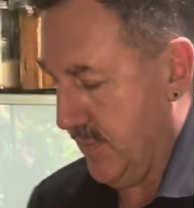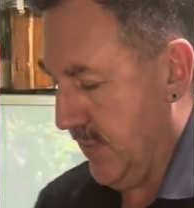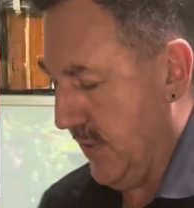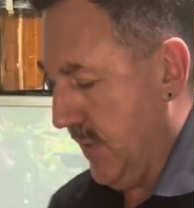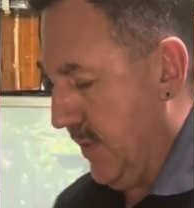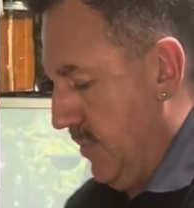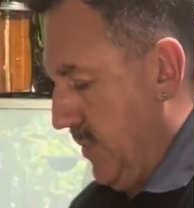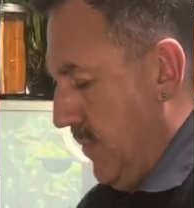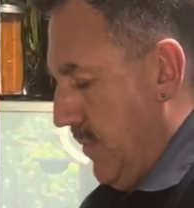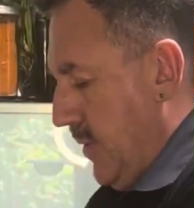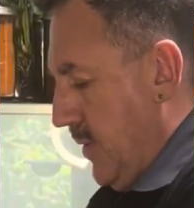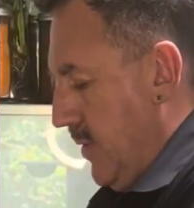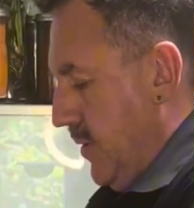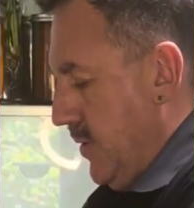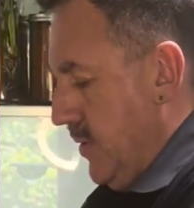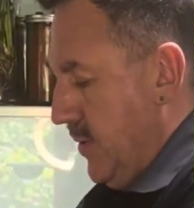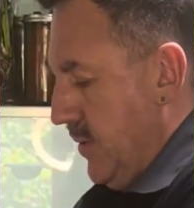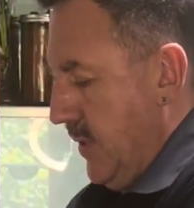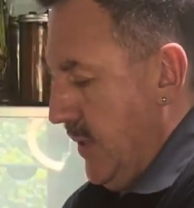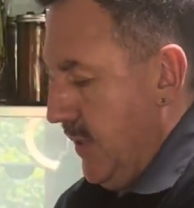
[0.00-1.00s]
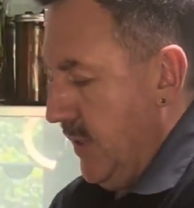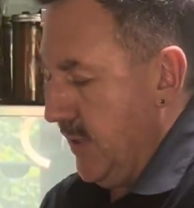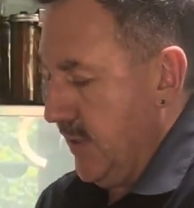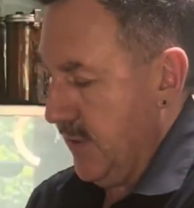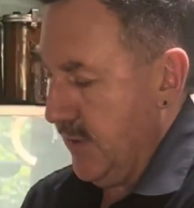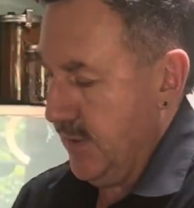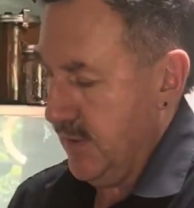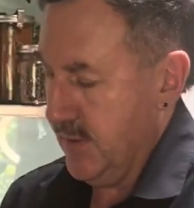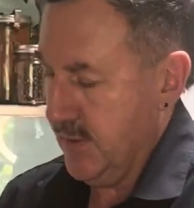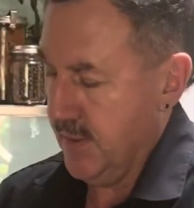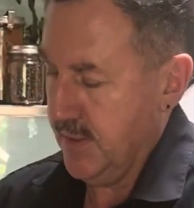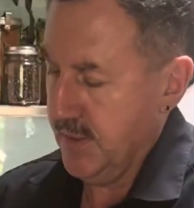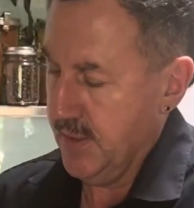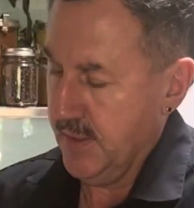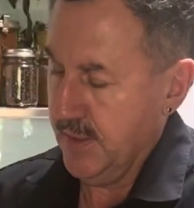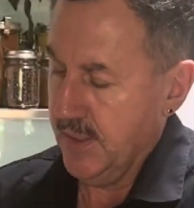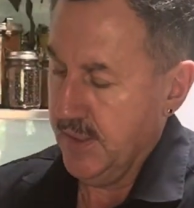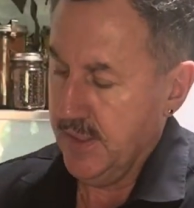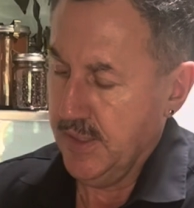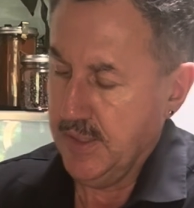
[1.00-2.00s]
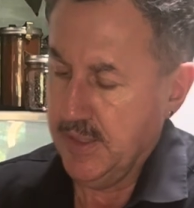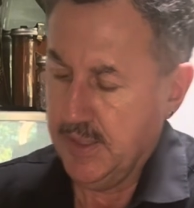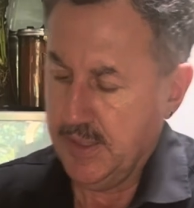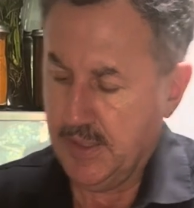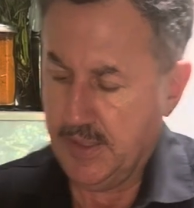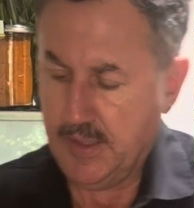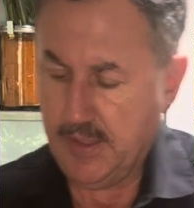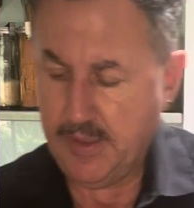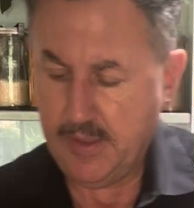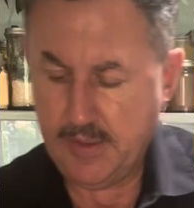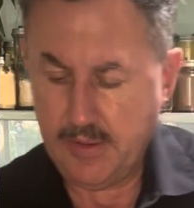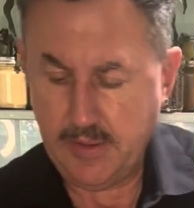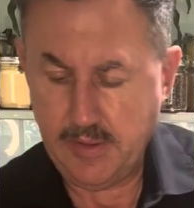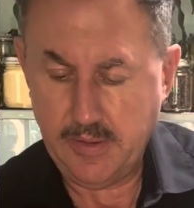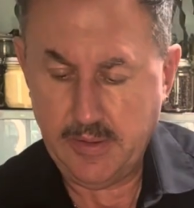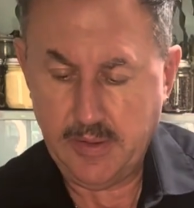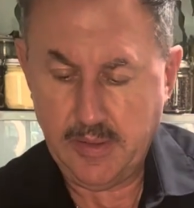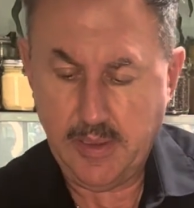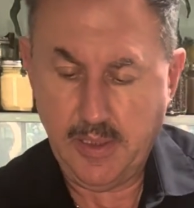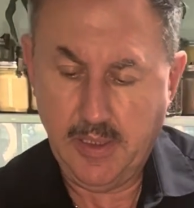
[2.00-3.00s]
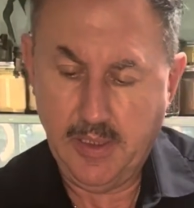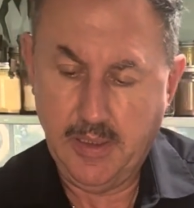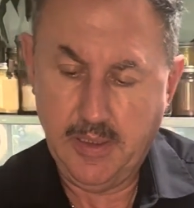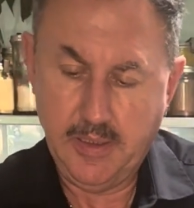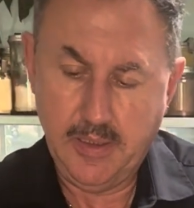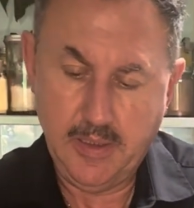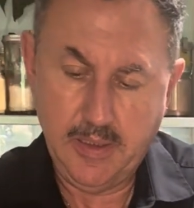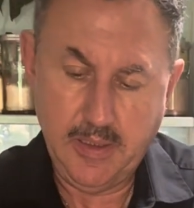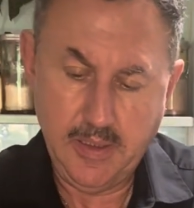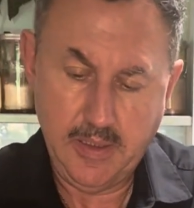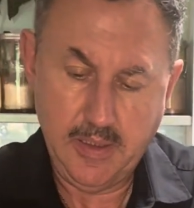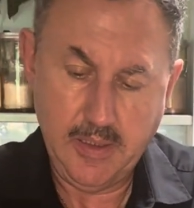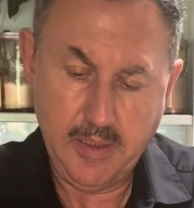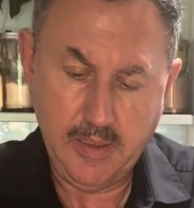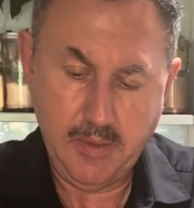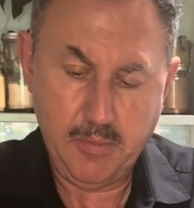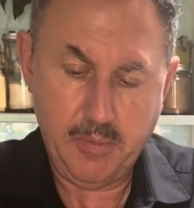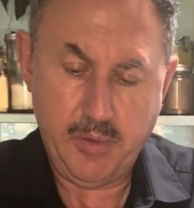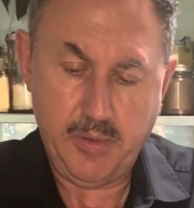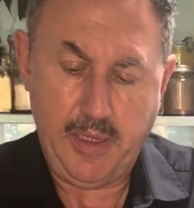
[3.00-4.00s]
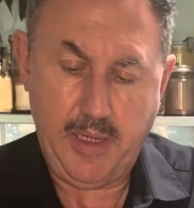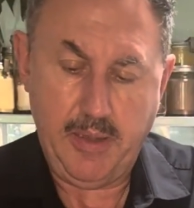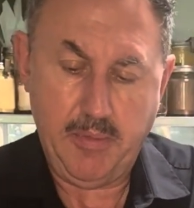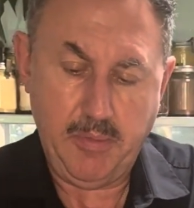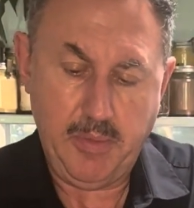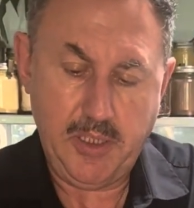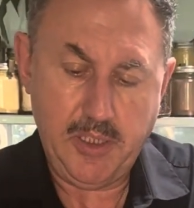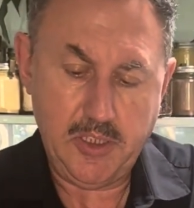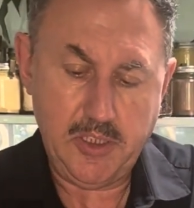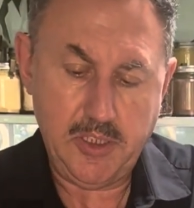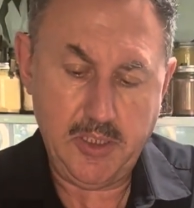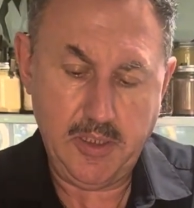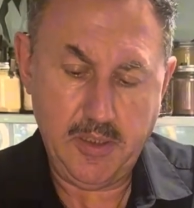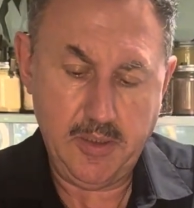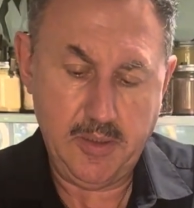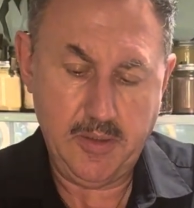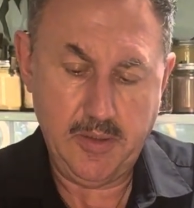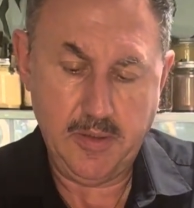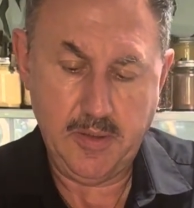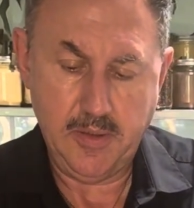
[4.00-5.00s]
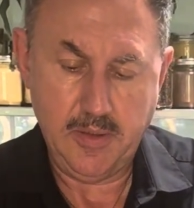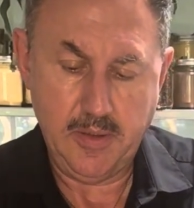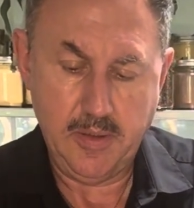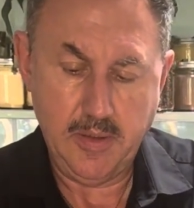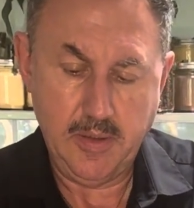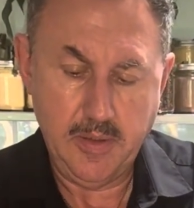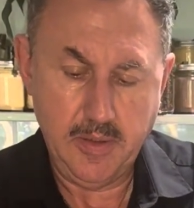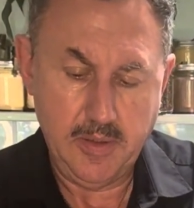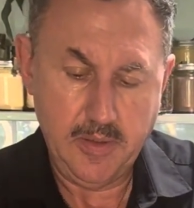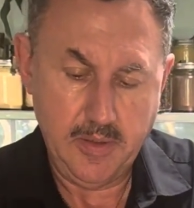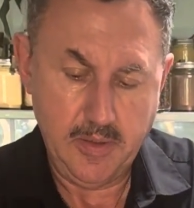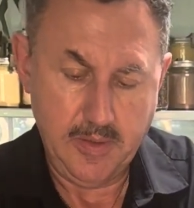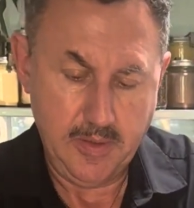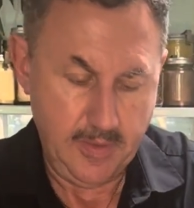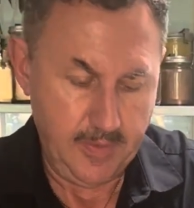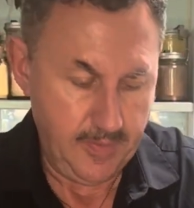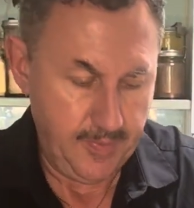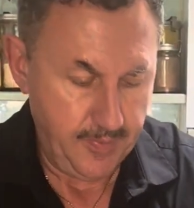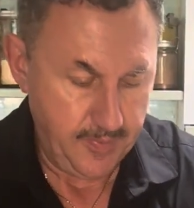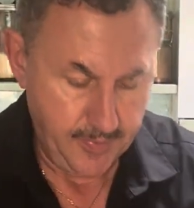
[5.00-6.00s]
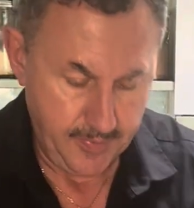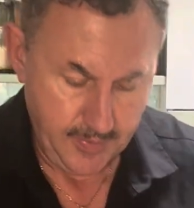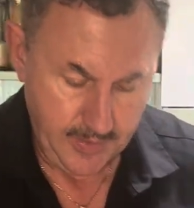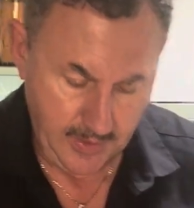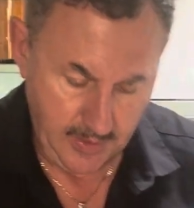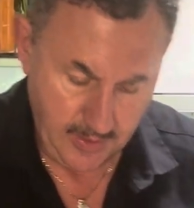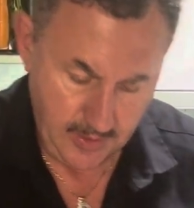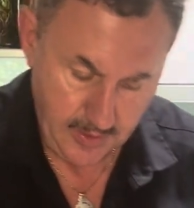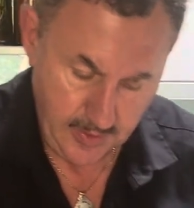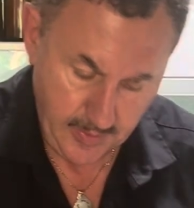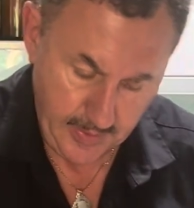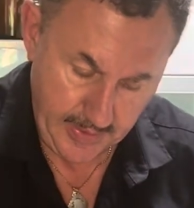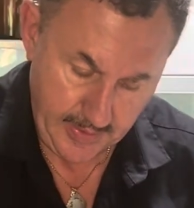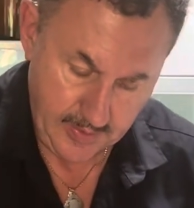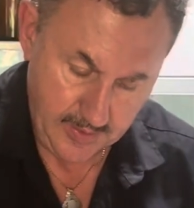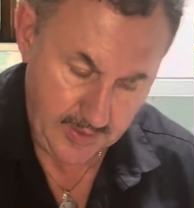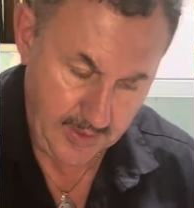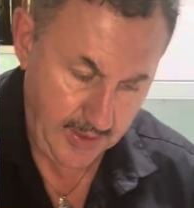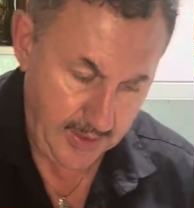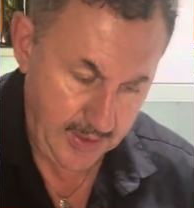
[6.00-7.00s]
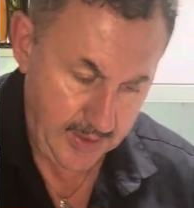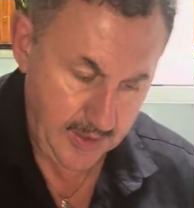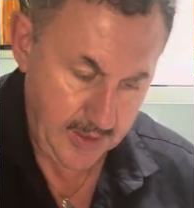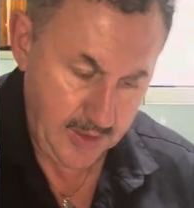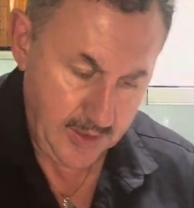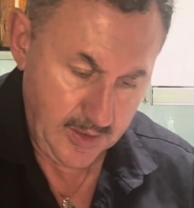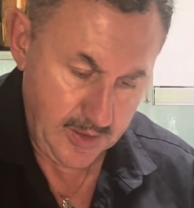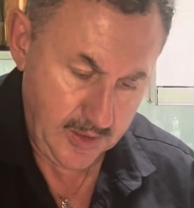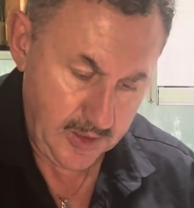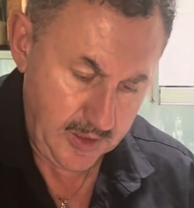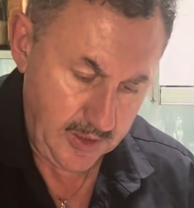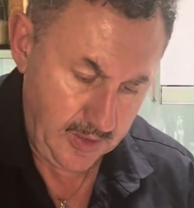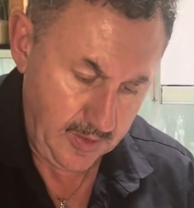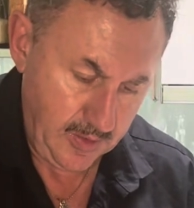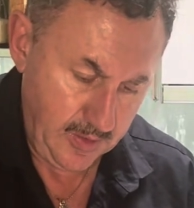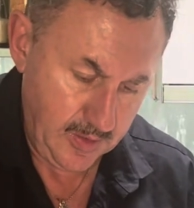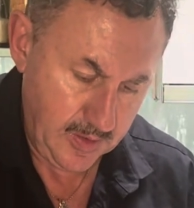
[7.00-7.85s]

And what we're going to do here is put our mixture into our tart shell.